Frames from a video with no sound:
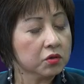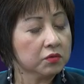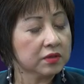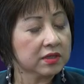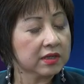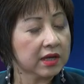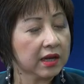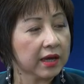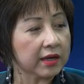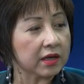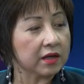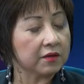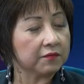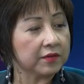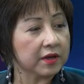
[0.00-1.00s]
you would say like
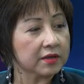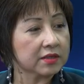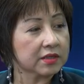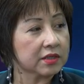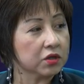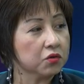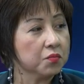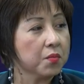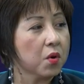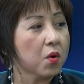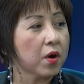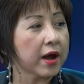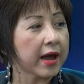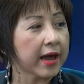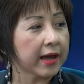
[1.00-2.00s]
if they're still
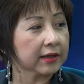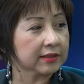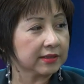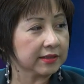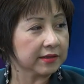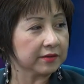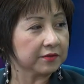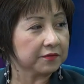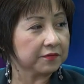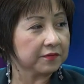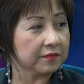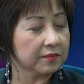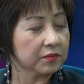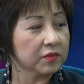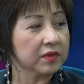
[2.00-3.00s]
more active,
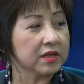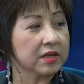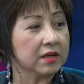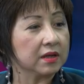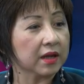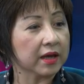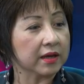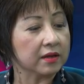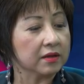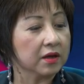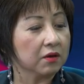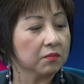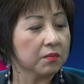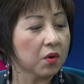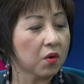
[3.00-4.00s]
mm-hmm. need like you
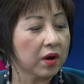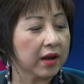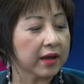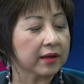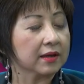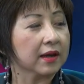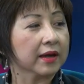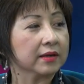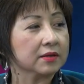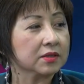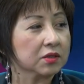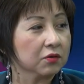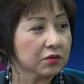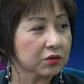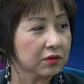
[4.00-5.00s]
know more like like
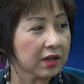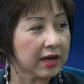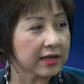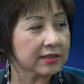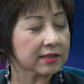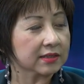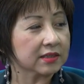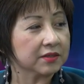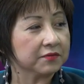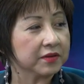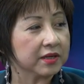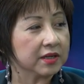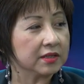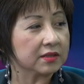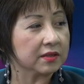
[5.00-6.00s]
socialized
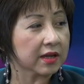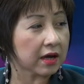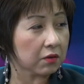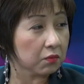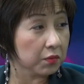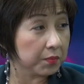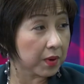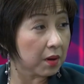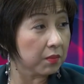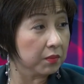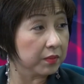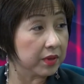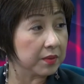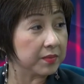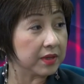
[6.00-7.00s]
activities, so that would
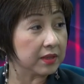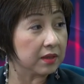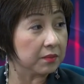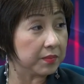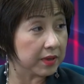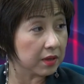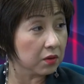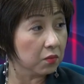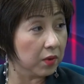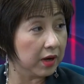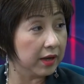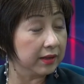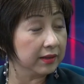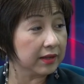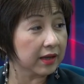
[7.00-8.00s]
probably be the bigger
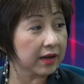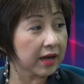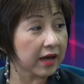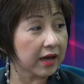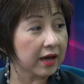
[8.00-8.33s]
one that Correct.